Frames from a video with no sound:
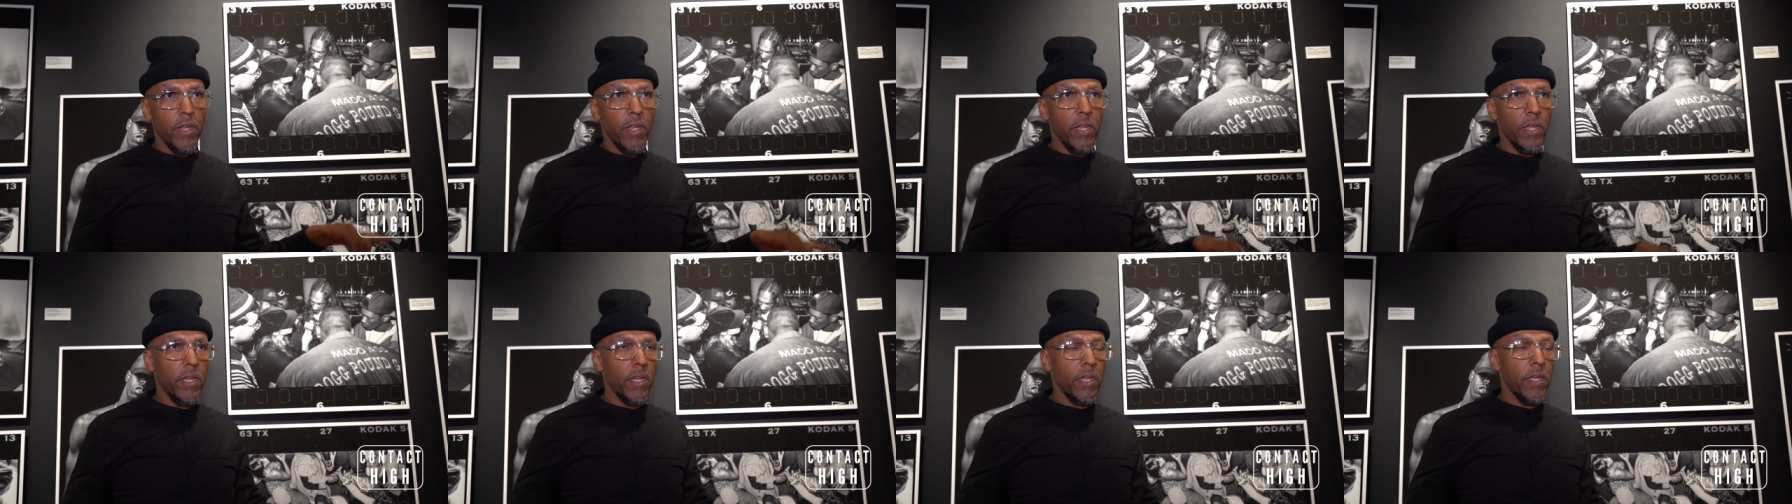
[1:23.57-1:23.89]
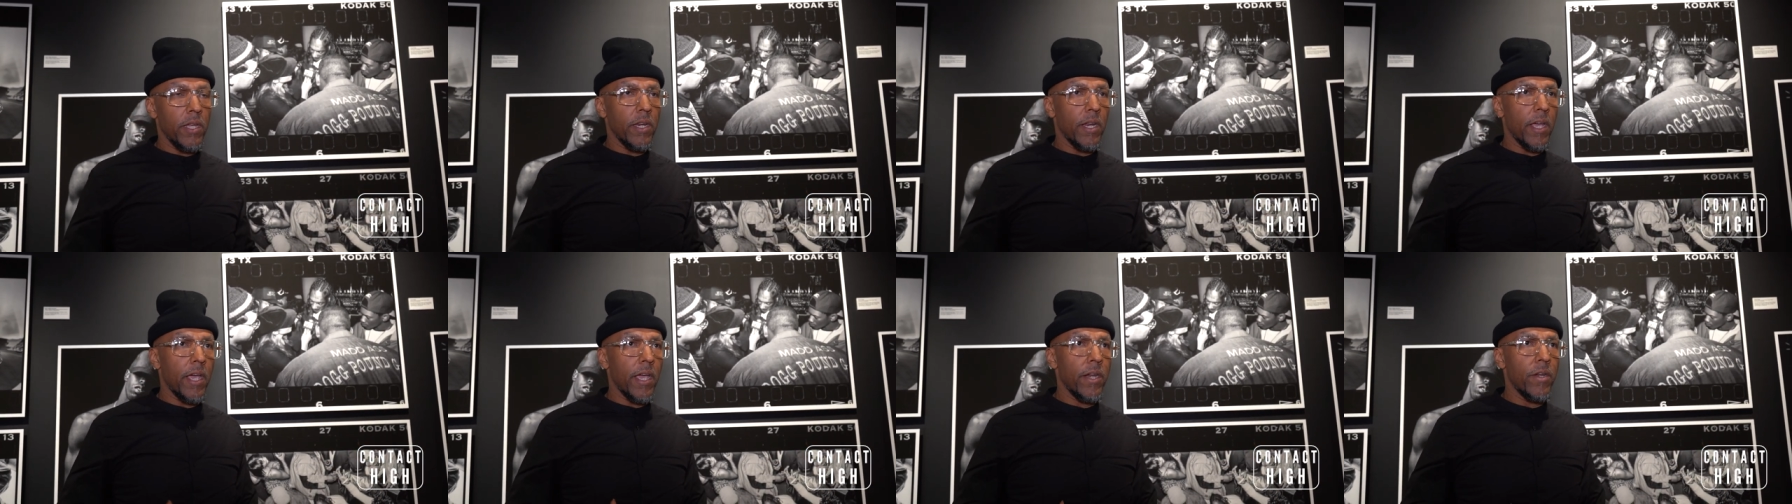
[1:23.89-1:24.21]
and
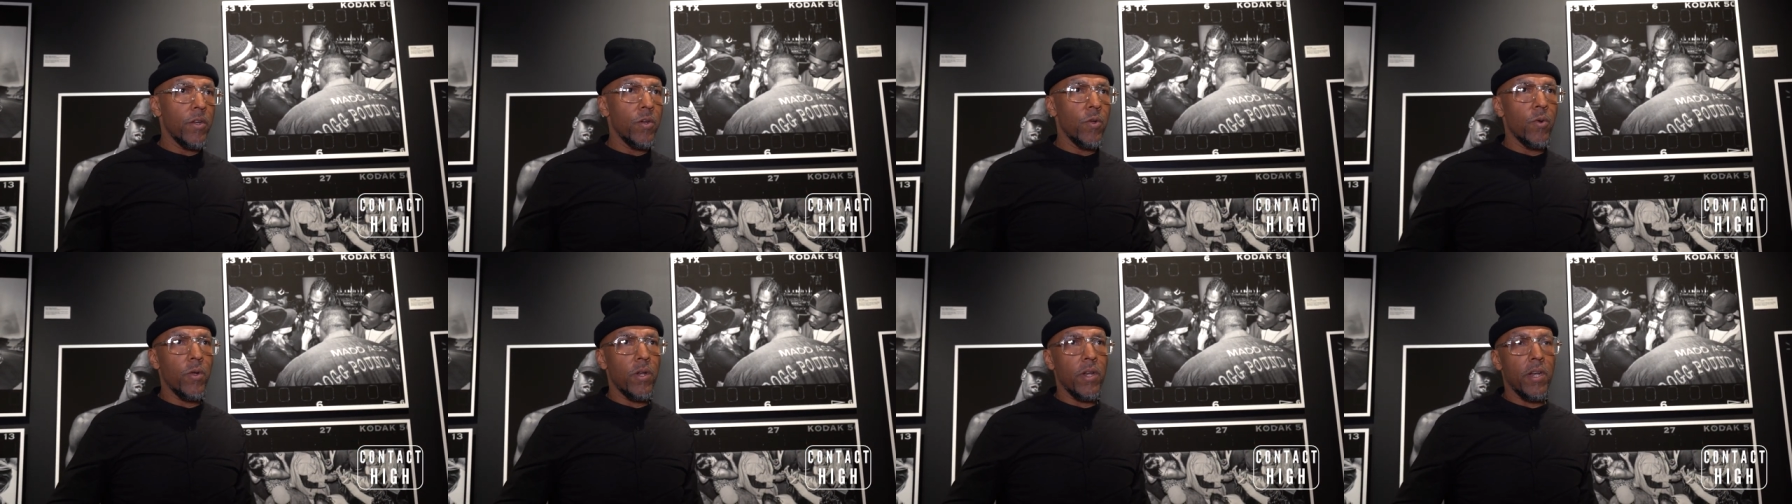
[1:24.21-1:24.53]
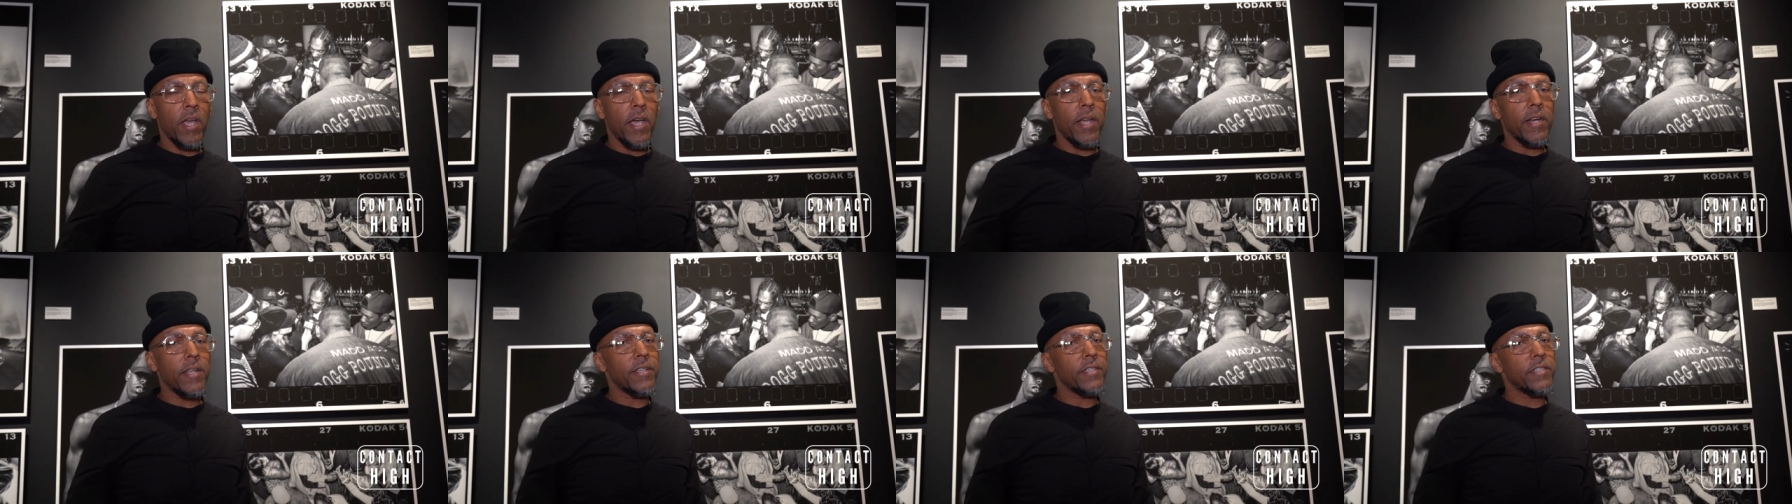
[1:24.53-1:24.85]
he and I knew a
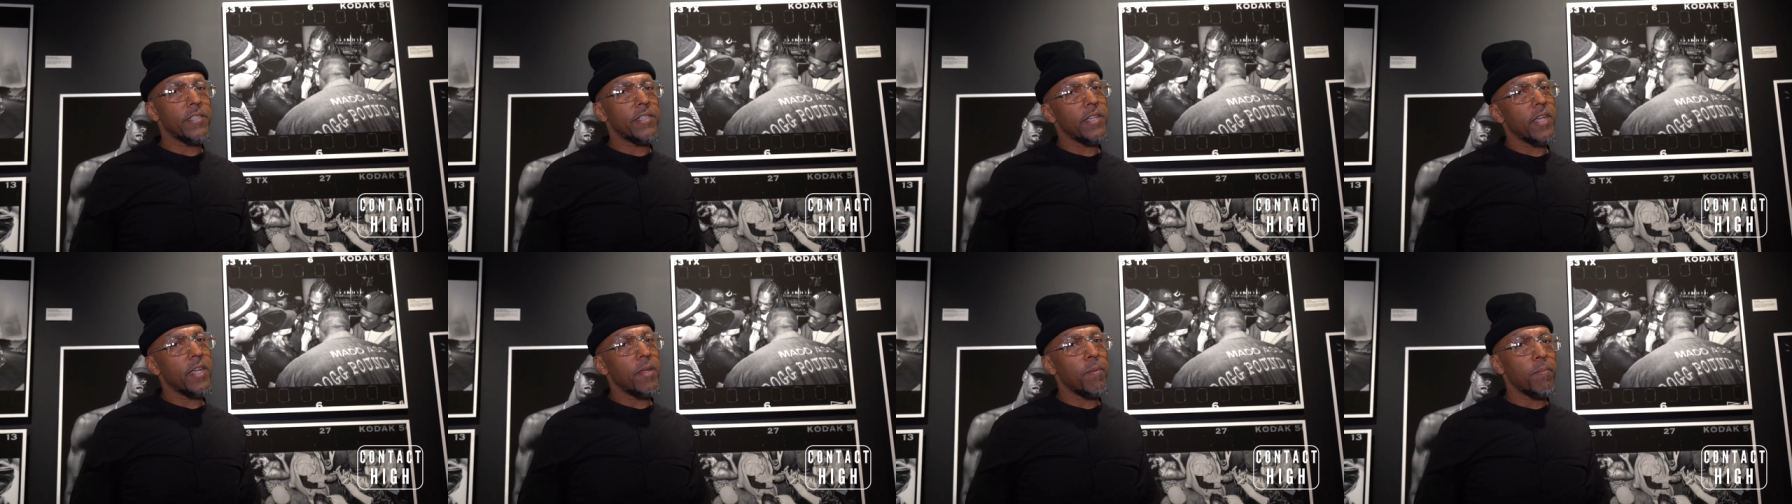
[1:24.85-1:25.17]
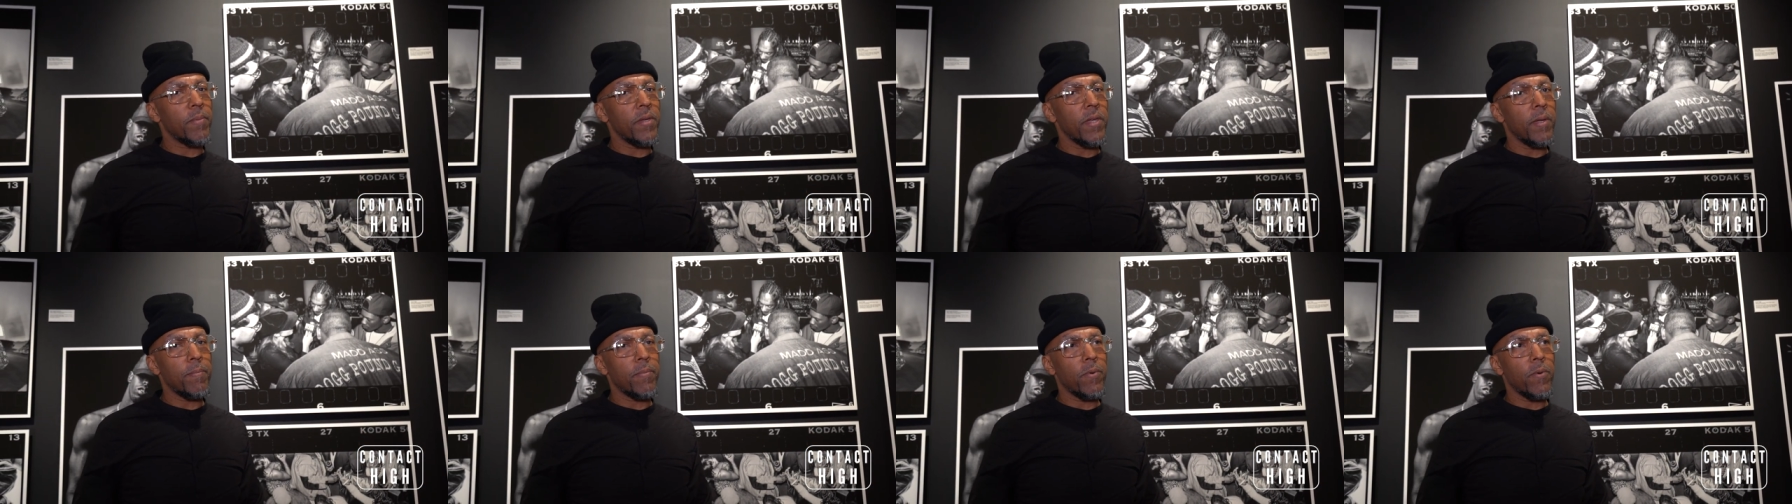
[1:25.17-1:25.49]
lot of the same
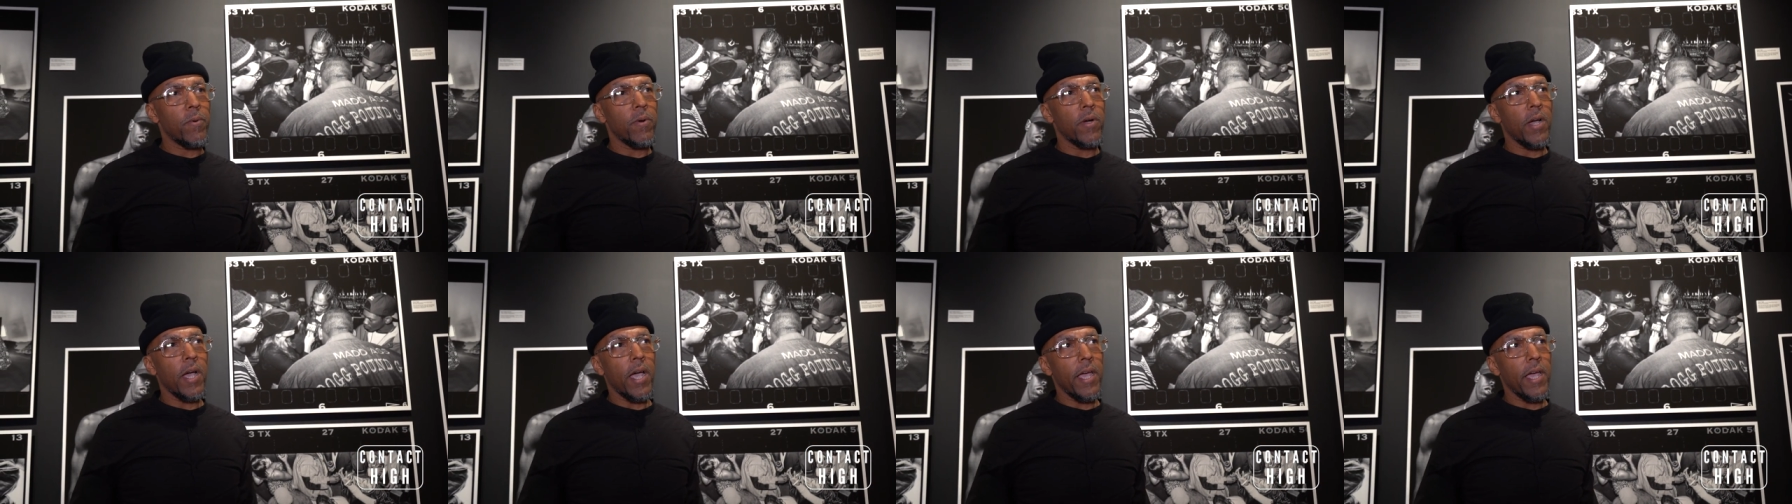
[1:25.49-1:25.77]
people.